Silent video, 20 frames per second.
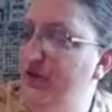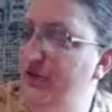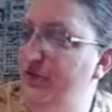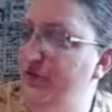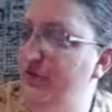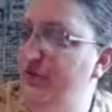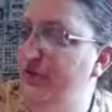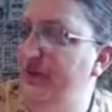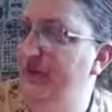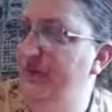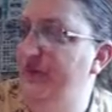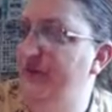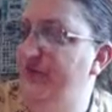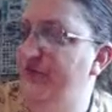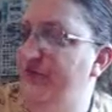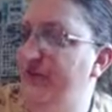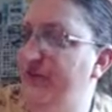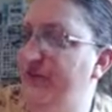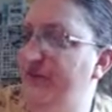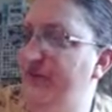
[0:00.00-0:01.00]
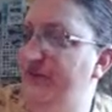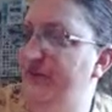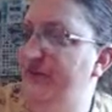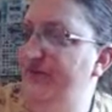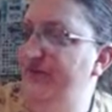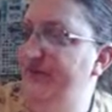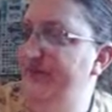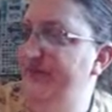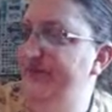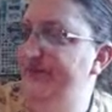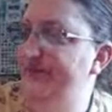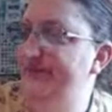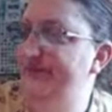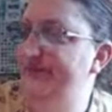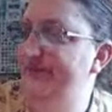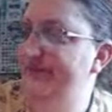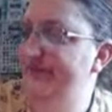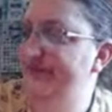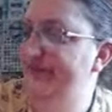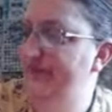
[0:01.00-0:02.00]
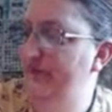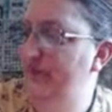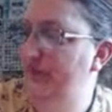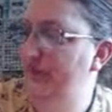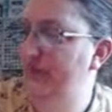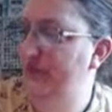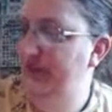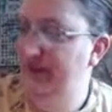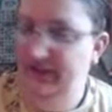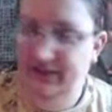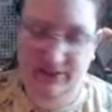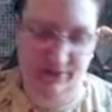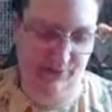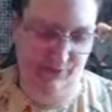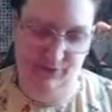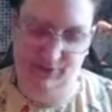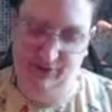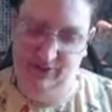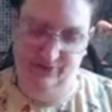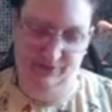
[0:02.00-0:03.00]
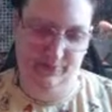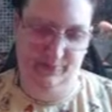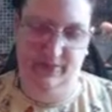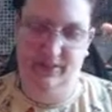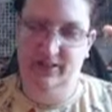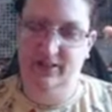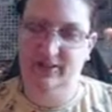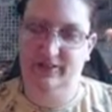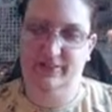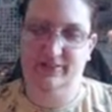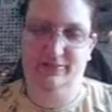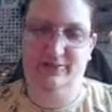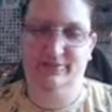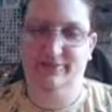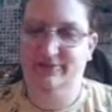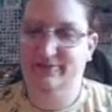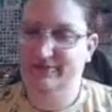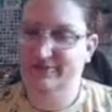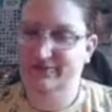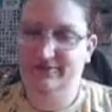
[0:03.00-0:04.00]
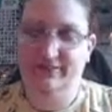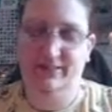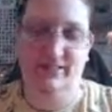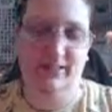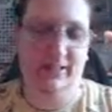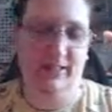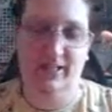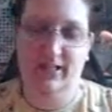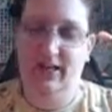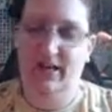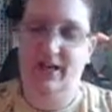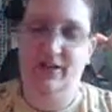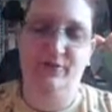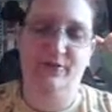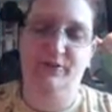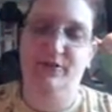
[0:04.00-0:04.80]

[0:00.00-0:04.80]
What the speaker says: doing, my friend? Please forgive me. I don't